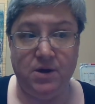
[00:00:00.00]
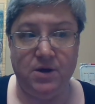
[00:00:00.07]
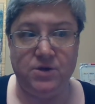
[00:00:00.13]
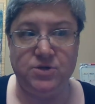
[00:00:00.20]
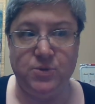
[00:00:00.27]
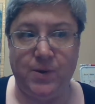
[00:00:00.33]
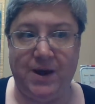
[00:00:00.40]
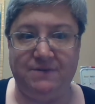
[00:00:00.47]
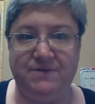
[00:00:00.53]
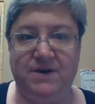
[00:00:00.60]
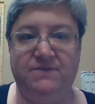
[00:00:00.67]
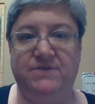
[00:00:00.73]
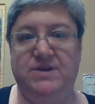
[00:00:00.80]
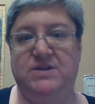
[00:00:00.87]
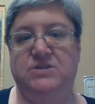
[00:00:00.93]
to have
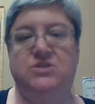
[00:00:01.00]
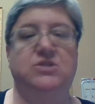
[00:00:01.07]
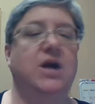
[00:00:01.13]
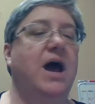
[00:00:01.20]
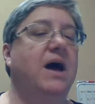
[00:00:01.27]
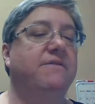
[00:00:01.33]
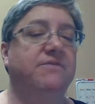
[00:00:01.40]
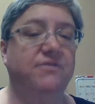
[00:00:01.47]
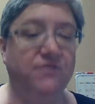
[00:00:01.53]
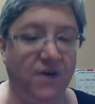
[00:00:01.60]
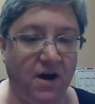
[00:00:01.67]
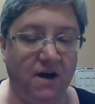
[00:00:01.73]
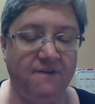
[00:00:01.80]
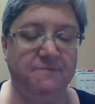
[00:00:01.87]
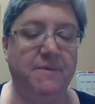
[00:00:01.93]
evidence, to have the
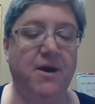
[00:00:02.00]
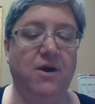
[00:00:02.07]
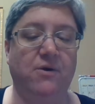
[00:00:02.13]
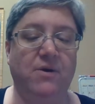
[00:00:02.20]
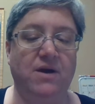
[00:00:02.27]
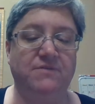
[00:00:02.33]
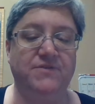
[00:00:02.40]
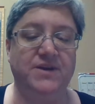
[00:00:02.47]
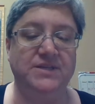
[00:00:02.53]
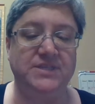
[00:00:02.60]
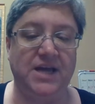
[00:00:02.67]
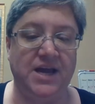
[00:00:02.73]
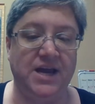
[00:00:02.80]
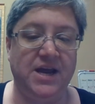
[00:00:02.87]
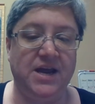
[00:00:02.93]
5-paragraph
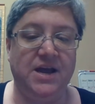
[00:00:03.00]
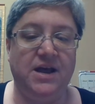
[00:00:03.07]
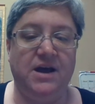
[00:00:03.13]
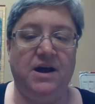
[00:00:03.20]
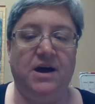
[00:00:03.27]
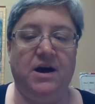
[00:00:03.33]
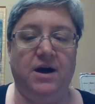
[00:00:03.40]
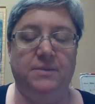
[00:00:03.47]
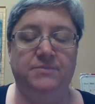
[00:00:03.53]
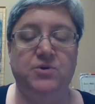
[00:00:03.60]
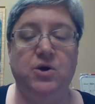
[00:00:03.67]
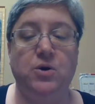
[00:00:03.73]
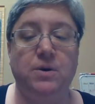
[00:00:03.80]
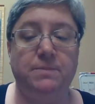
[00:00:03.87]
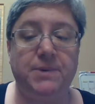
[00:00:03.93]
essay.
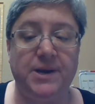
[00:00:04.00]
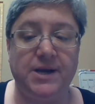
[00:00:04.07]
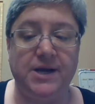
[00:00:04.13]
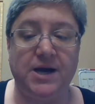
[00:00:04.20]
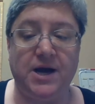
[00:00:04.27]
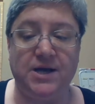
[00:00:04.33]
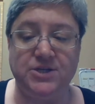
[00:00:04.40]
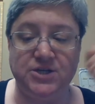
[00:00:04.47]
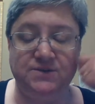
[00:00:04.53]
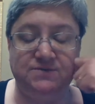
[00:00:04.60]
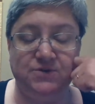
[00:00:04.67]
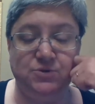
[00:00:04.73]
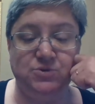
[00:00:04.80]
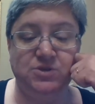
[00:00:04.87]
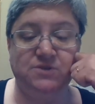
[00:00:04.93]
Current pedagogy
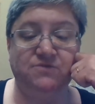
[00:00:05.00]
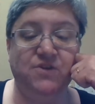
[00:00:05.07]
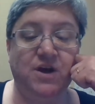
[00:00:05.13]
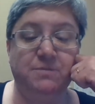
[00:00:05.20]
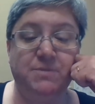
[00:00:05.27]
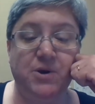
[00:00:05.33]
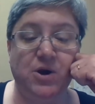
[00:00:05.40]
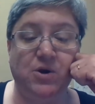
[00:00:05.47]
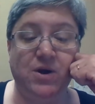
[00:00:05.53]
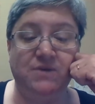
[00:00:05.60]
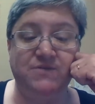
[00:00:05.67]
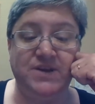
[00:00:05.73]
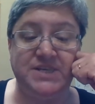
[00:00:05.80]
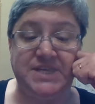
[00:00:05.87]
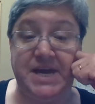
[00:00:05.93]
views the
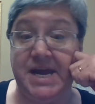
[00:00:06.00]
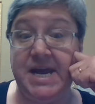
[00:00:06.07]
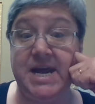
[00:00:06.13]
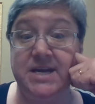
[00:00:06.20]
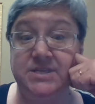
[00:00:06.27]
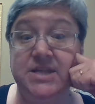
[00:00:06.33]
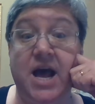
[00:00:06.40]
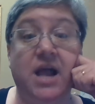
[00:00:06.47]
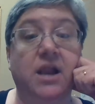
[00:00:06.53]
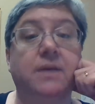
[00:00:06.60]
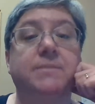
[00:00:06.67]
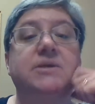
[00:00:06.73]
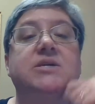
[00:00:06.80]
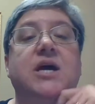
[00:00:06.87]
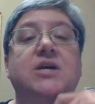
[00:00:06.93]
5-paragraph essay as that
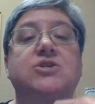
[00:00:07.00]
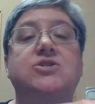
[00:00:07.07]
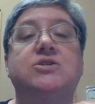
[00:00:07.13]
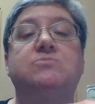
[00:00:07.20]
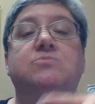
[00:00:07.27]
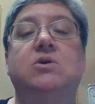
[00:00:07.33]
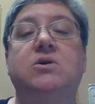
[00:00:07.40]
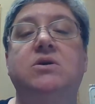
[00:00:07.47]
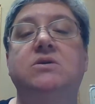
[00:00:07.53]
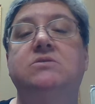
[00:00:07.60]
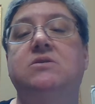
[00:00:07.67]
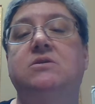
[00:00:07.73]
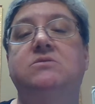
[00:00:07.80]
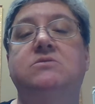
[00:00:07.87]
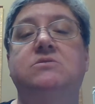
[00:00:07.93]
limitation where he
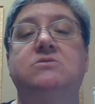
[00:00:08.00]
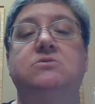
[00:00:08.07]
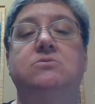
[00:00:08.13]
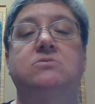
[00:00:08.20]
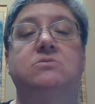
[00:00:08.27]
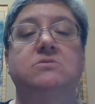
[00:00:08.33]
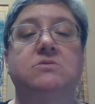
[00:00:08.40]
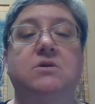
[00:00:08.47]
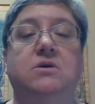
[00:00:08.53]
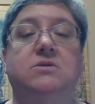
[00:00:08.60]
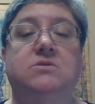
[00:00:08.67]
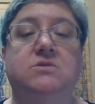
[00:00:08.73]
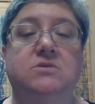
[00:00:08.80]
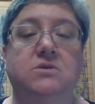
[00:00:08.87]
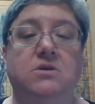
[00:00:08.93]
says, the student
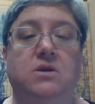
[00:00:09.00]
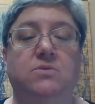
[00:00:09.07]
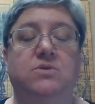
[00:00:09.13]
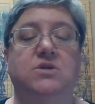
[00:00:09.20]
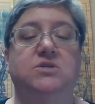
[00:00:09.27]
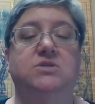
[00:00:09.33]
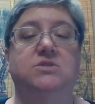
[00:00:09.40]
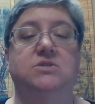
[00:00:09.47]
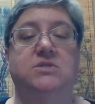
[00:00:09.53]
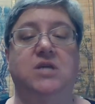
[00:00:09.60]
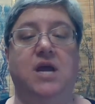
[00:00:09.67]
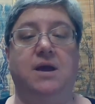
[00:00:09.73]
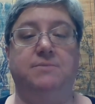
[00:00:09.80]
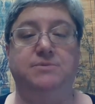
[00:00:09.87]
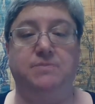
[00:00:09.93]
says, this
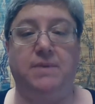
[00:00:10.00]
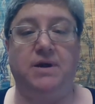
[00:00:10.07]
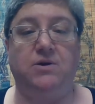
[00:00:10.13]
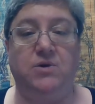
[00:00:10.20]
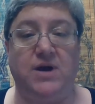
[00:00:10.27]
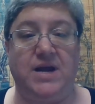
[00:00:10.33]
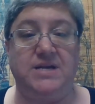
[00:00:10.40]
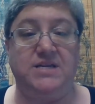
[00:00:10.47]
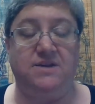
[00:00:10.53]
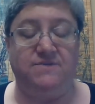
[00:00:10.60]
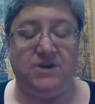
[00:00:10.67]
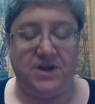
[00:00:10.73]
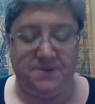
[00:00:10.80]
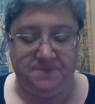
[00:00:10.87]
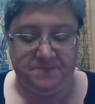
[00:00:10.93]
tamps my
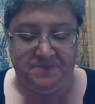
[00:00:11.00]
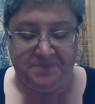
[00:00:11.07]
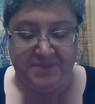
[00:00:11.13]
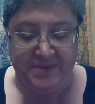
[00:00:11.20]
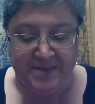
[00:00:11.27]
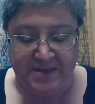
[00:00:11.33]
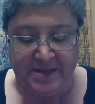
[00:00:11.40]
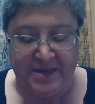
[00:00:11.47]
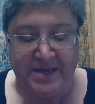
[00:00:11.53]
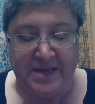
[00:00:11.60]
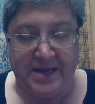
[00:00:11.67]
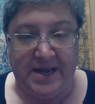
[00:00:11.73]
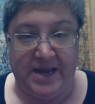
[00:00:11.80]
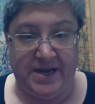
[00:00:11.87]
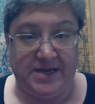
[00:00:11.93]
creativity.
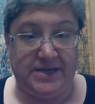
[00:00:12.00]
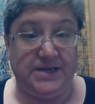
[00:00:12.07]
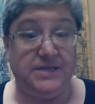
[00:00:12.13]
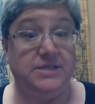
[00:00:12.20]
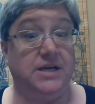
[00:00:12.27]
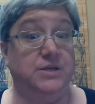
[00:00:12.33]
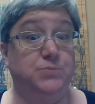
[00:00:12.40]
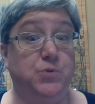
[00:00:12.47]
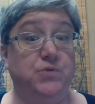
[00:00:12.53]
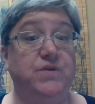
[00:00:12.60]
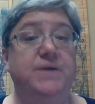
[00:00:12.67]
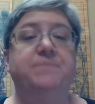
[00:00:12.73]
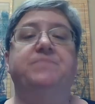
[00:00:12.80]
And he says, prove it.